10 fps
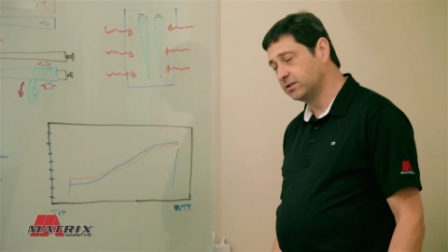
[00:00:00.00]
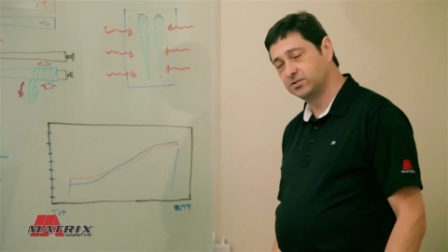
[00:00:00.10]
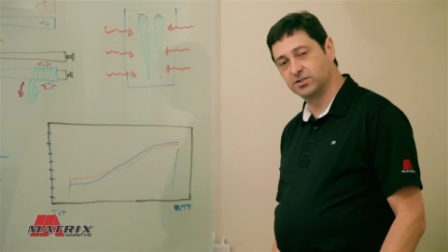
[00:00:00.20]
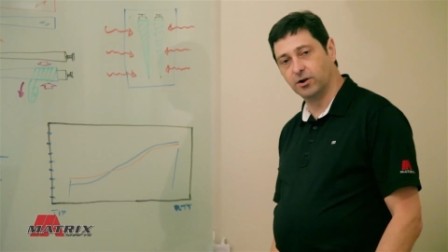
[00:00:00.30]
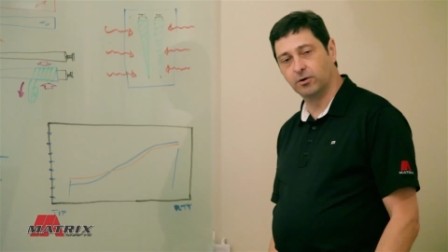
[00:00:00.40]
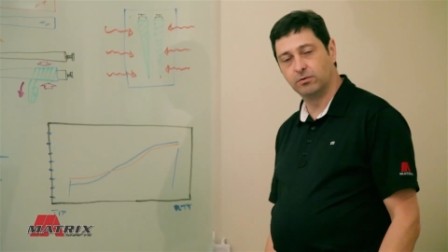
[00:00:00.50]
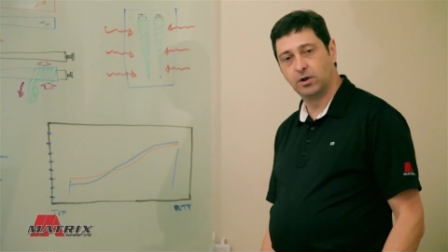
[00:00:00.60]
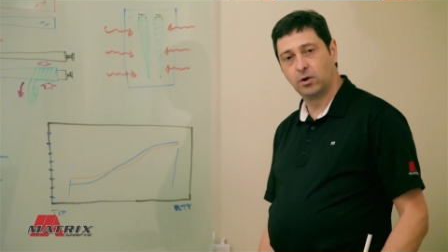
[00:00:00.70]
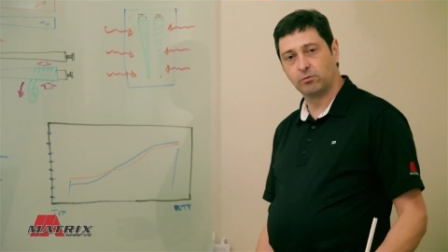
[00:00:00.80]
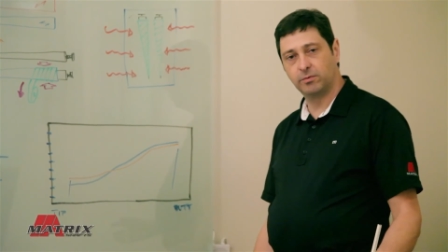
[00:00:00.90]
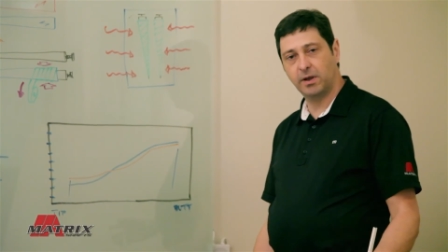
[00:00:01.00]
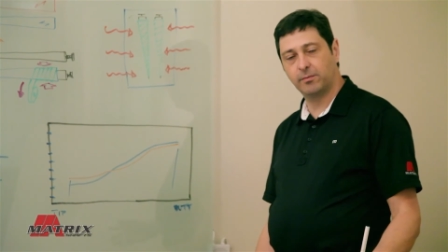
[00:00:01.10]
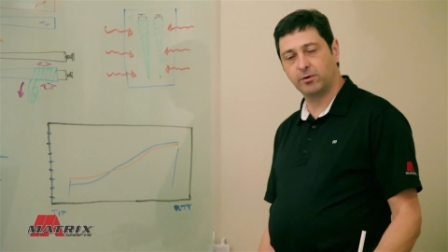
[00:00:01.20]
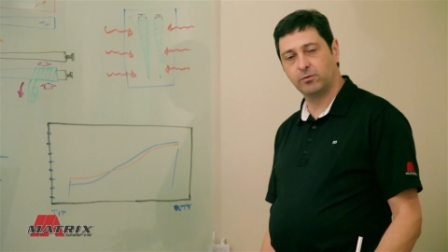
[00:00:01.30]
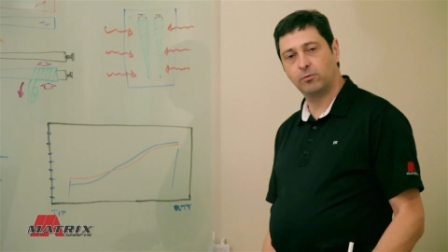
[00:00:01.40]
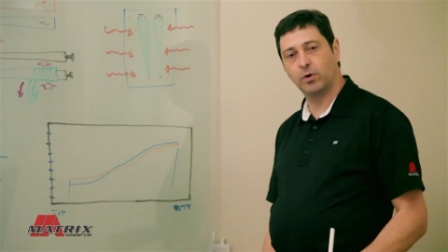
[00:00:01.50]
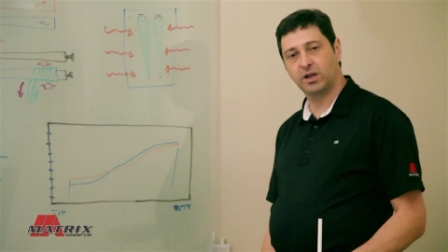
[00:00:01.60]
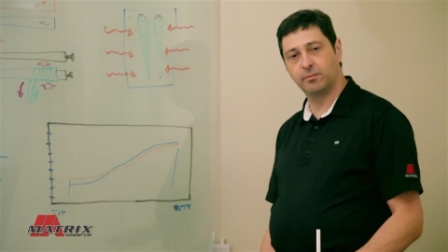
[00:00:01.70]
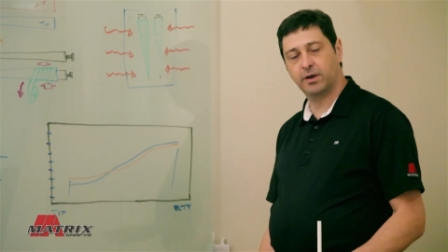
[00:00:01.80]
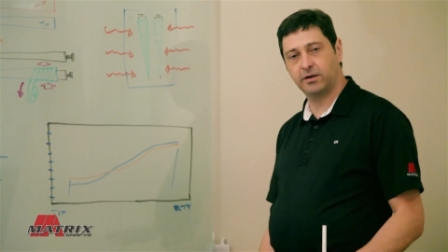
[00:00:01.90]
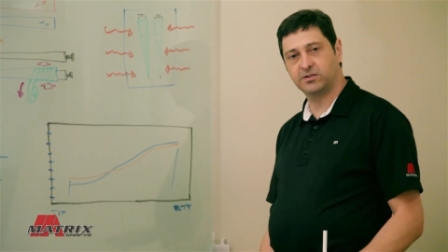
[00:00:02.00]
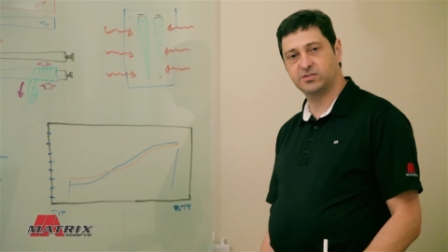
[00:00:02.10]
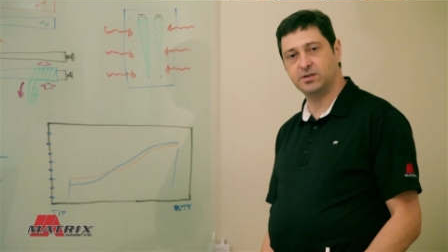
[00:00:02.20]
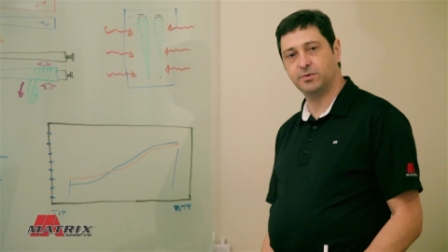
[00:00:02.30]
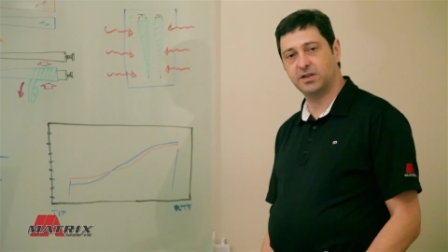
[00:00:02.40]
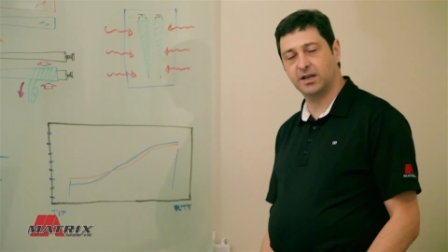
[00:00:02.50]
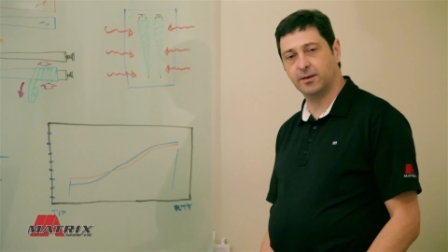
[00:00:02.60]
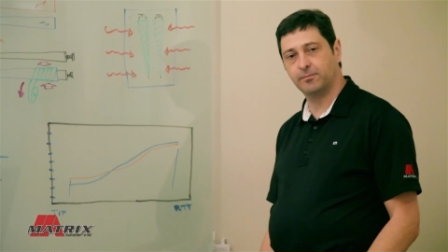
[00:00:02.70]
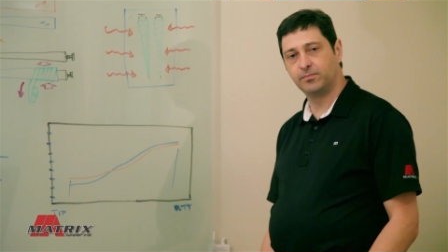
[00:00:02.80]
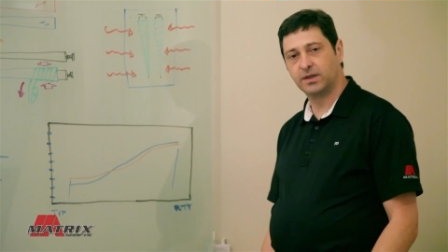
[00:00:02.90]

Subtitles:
So remember, when comparing CPM,